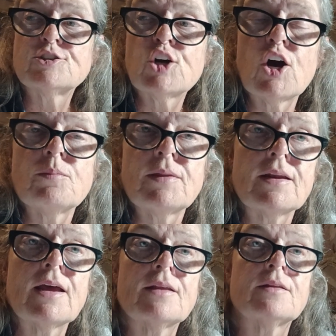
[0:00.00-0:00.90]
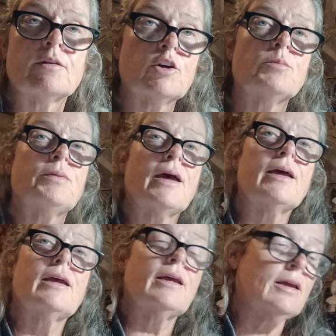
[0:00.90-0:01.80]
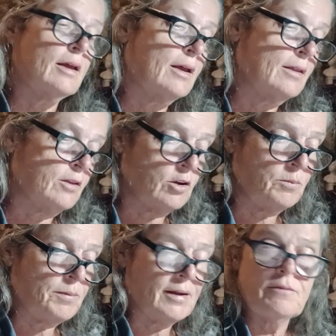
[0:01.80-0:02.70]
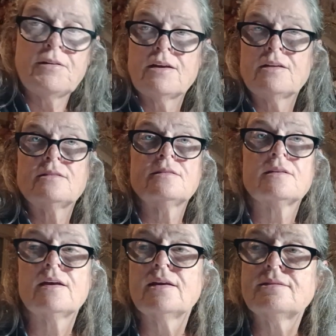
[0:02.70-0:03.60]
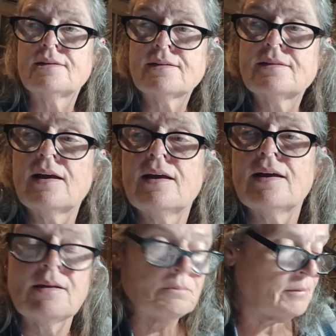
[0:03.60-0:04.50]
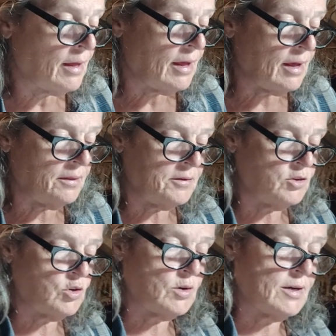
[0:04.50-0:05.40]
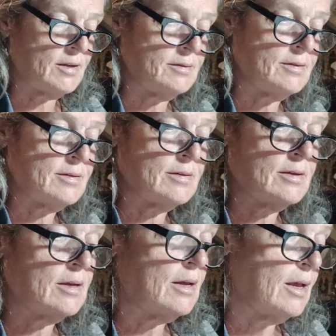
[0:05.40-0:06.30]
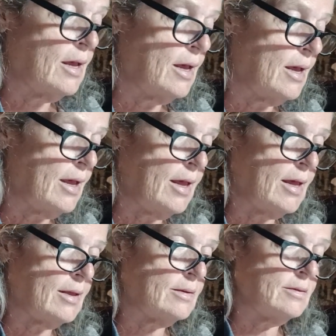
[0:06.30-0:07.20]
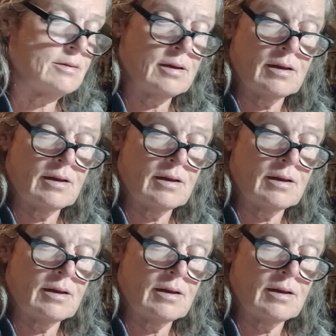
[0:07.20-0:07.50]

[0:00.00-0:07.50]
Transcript: job that had the good pay, the good benefits, sick time, health insurance, and